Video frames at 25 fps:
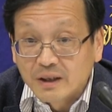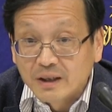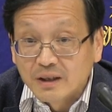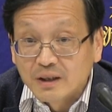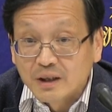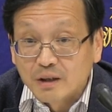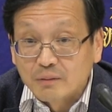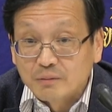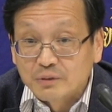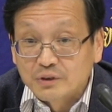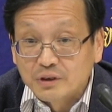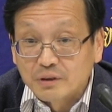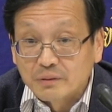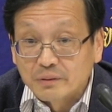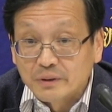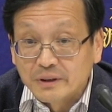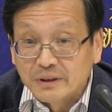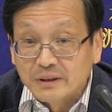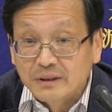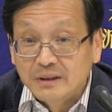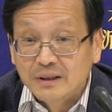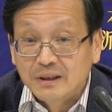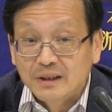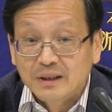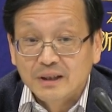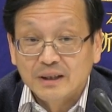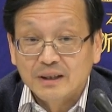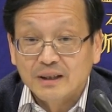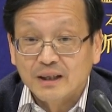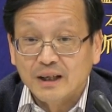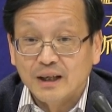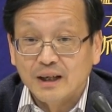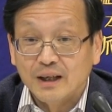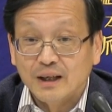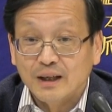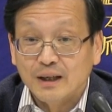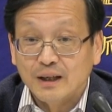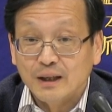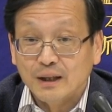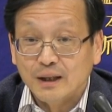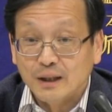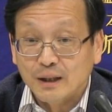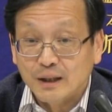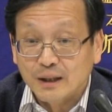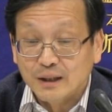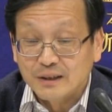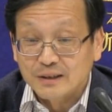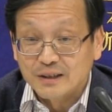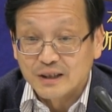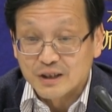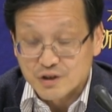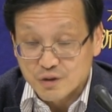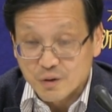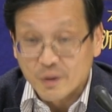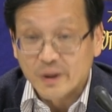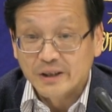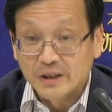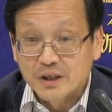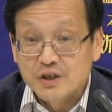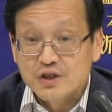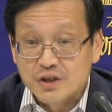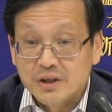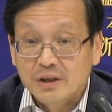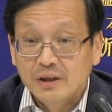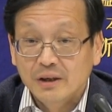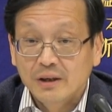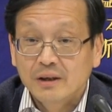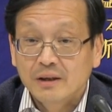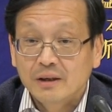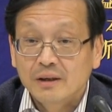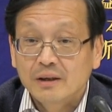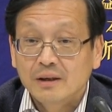in terms of the strategy.